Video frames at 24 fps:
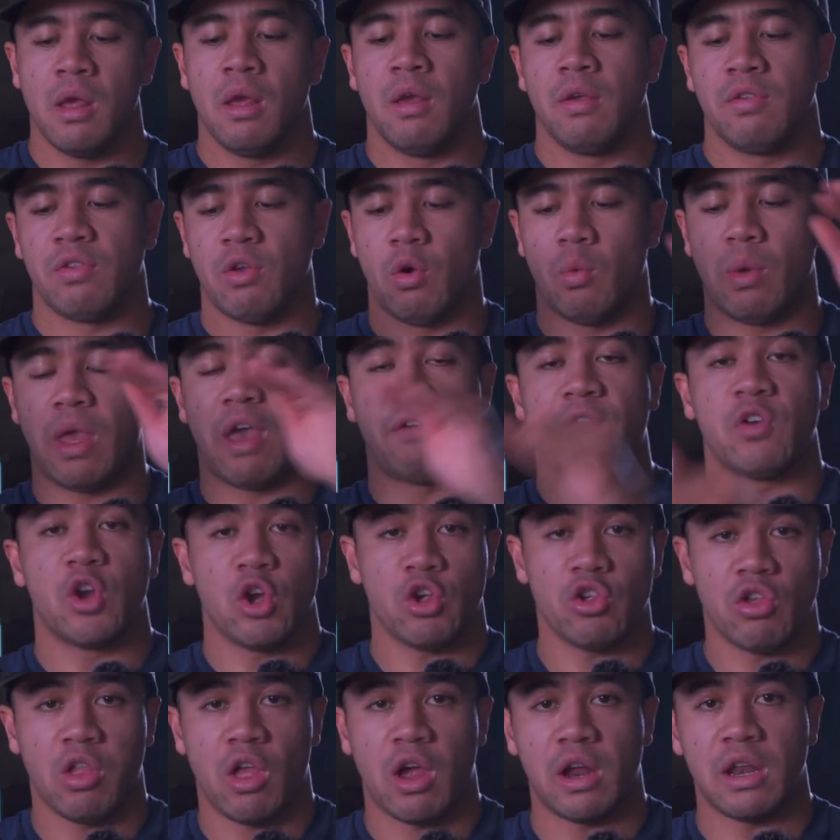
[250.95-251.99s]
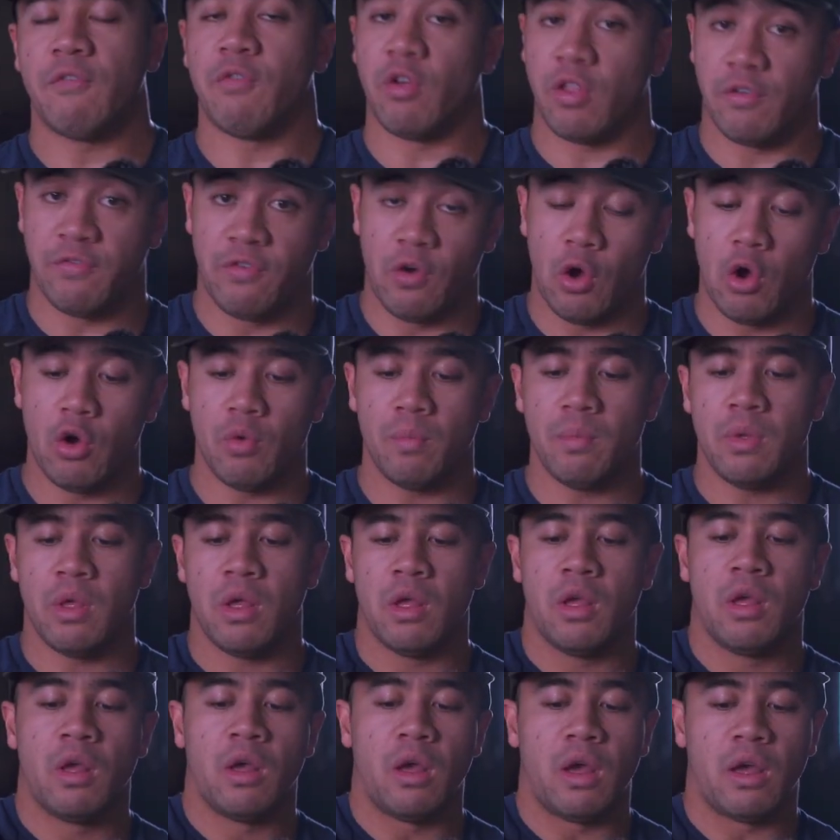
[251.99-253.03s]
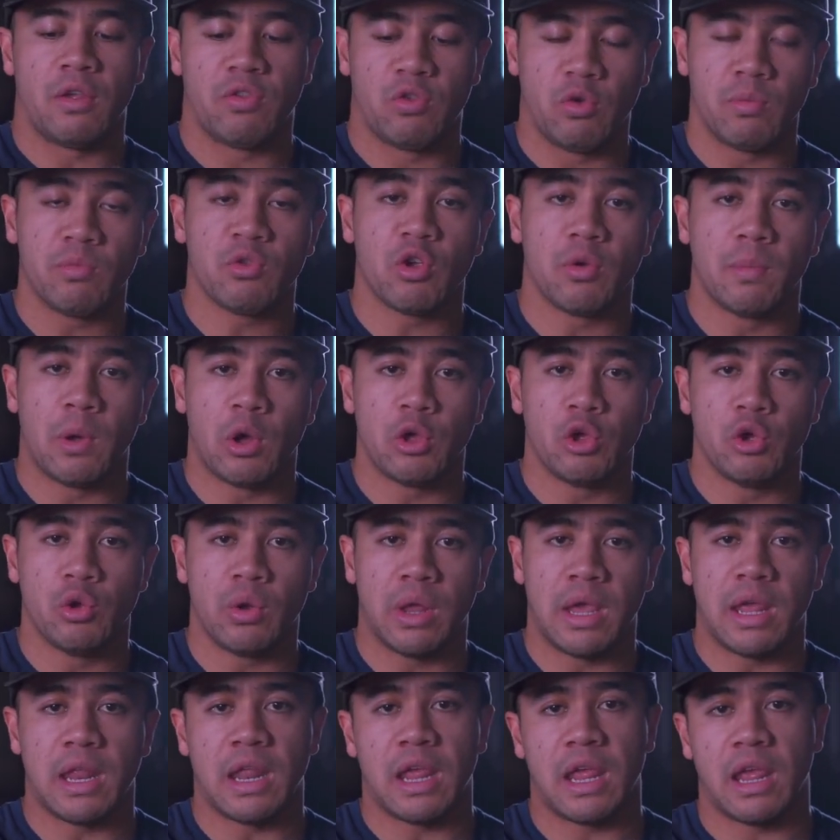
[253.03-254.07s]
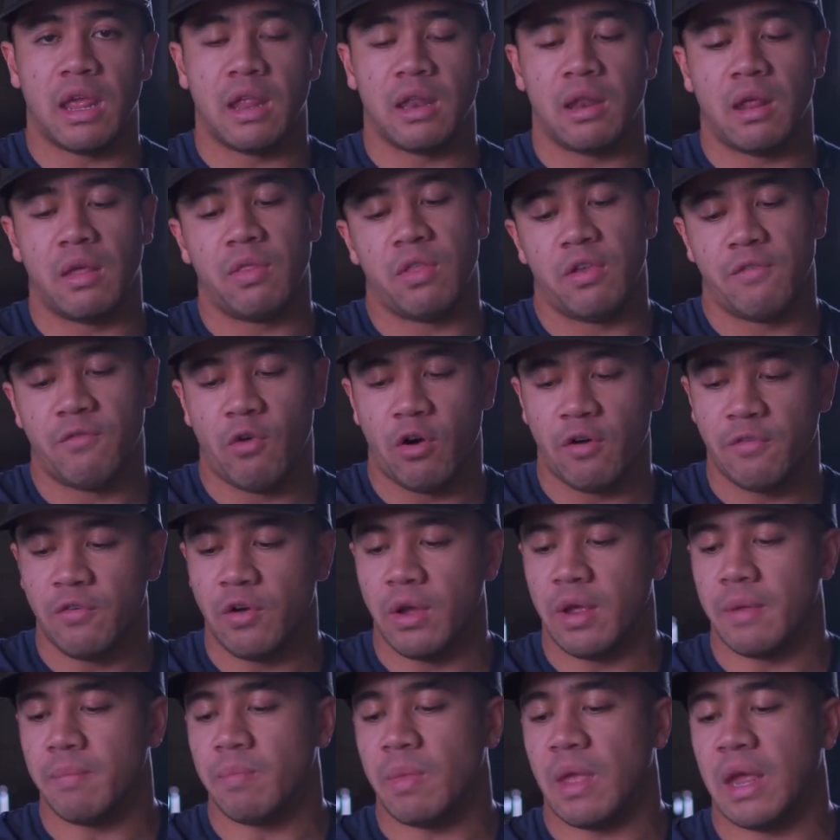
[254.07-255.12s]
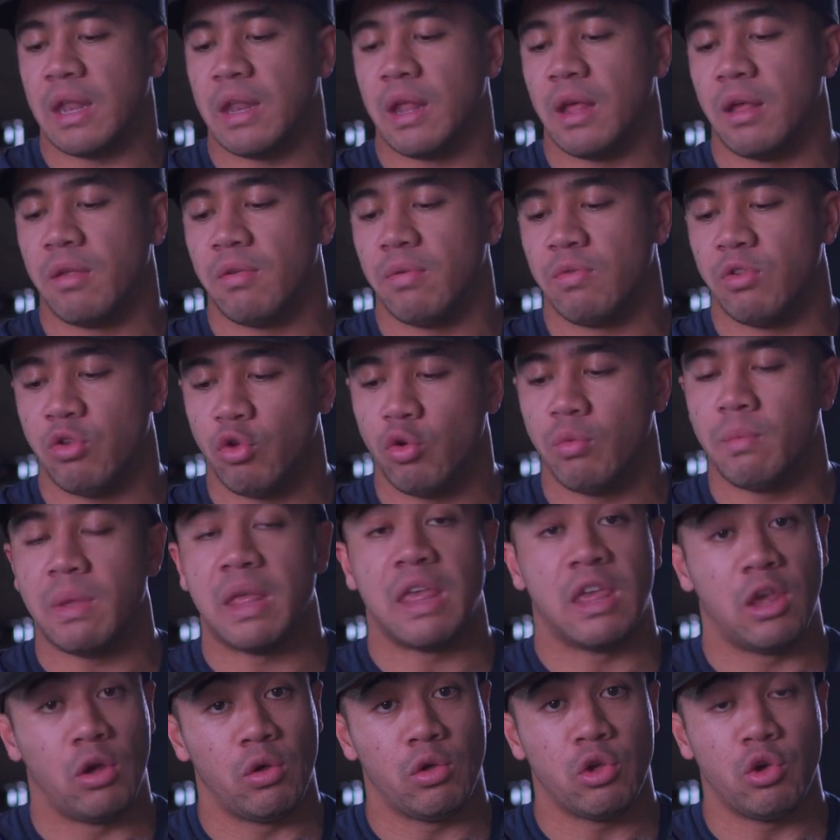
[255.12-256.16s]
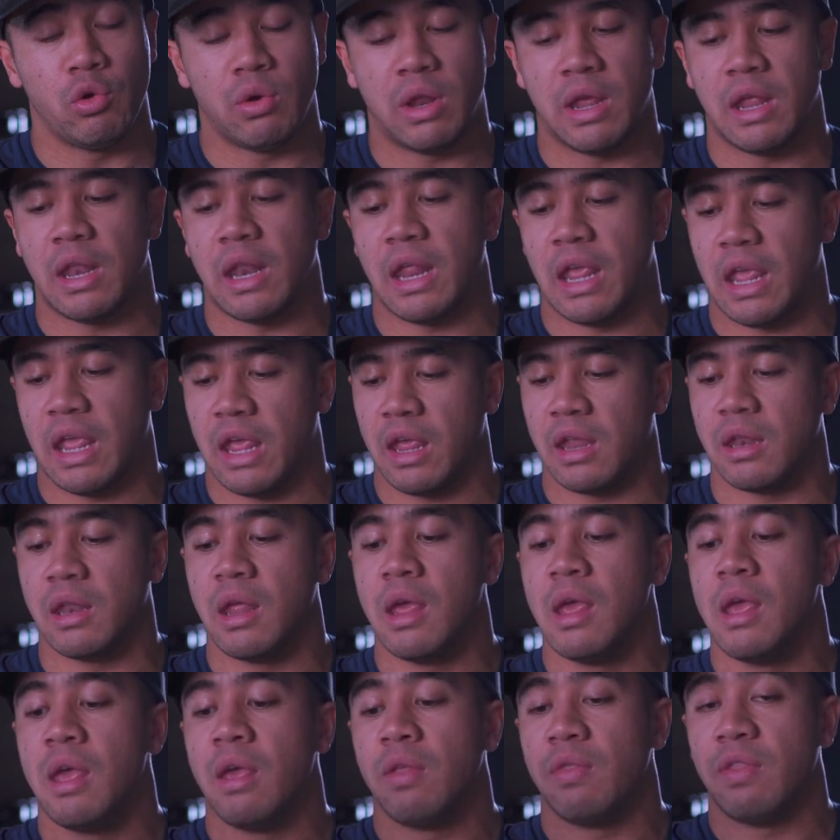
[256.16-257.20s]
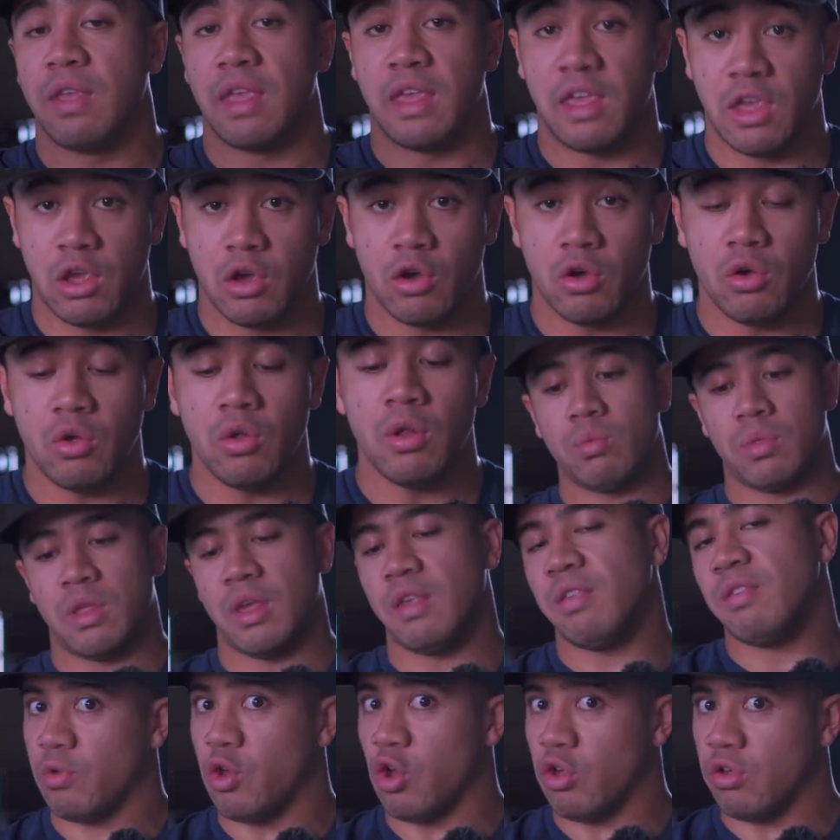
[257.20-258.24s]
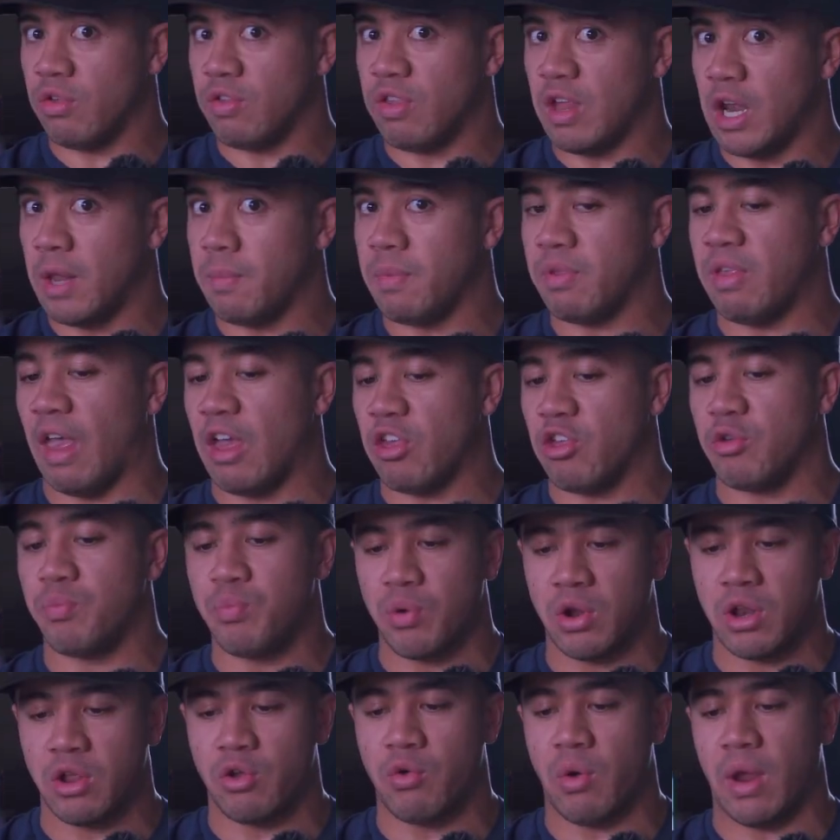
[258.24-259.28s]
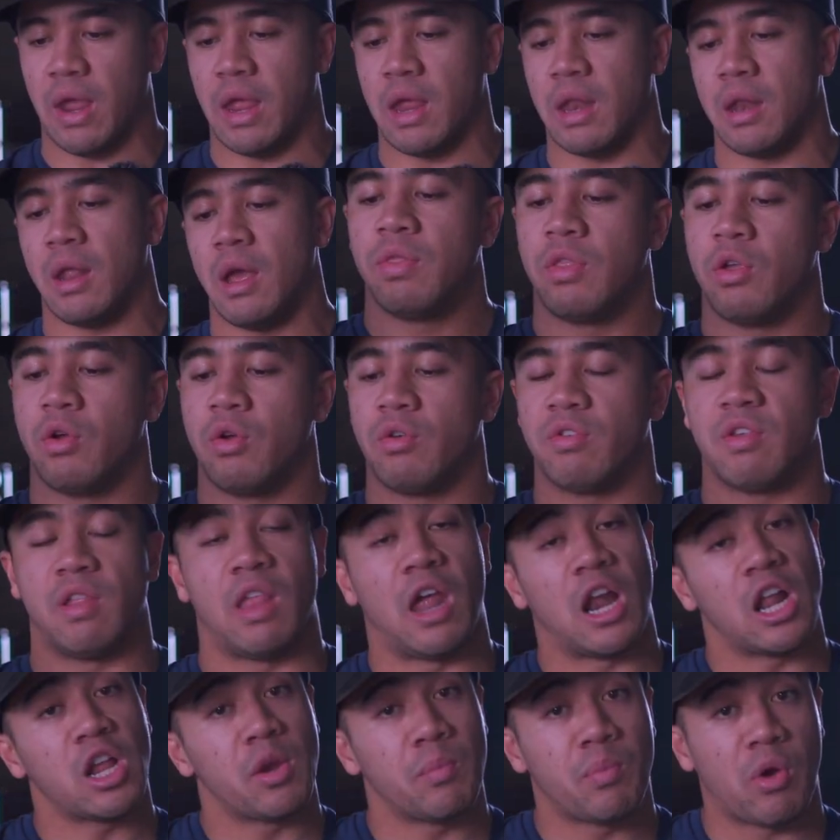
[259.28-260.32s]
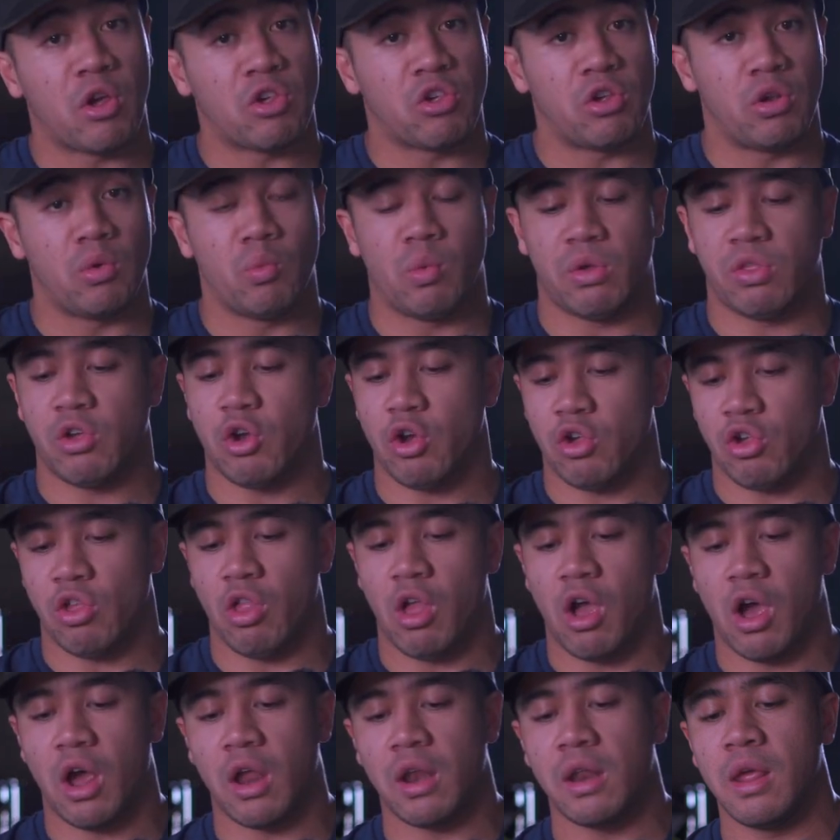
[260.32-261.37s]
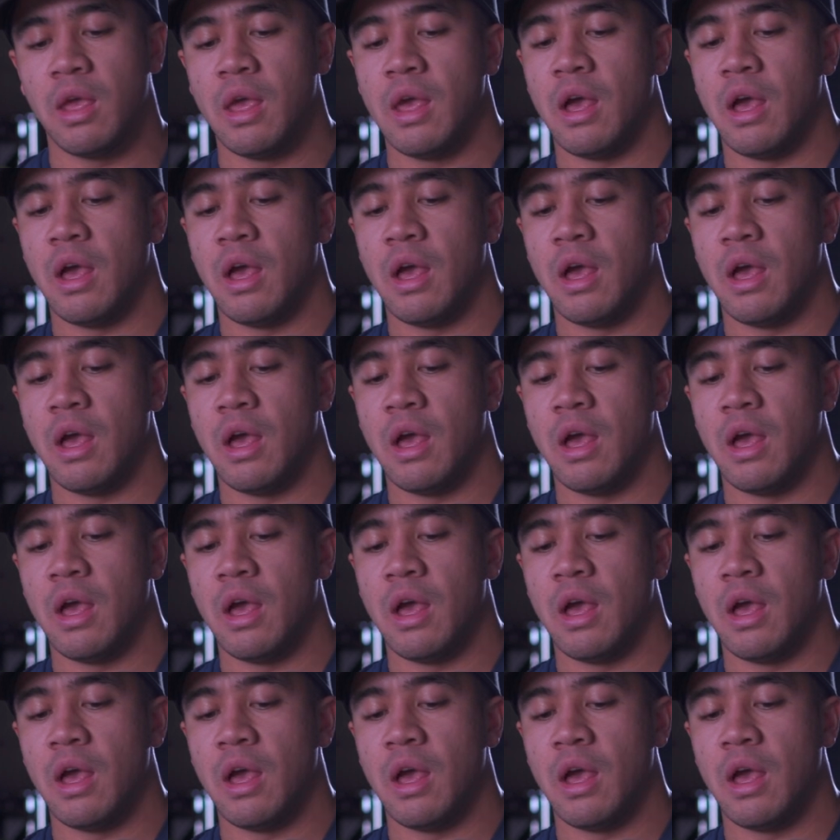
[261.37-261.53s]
So we have Cushlon for the foam, a Zoom Turbo unit in the forefoot, and a Zoom heel unit in the heel. This cushion setup is actually pretty great. There's a lot of compression with Cushlon.